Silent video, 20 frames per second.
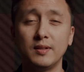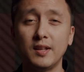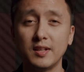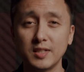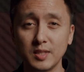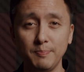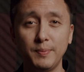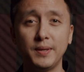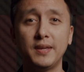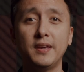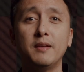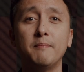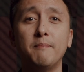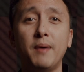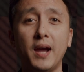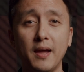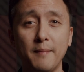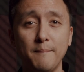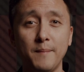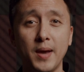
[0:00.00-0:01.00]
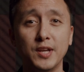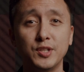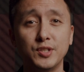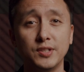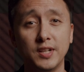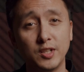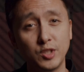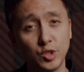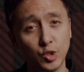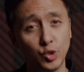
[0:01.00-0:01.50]
let's begin by
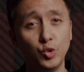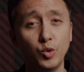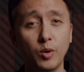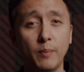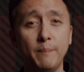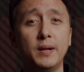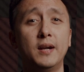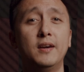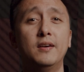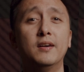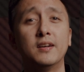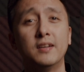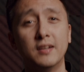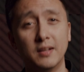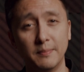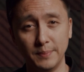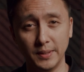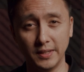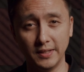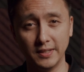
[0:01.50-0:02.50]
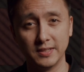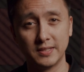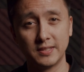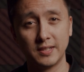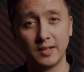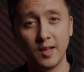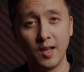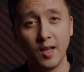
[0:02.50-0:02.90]
imagining two apparel companies.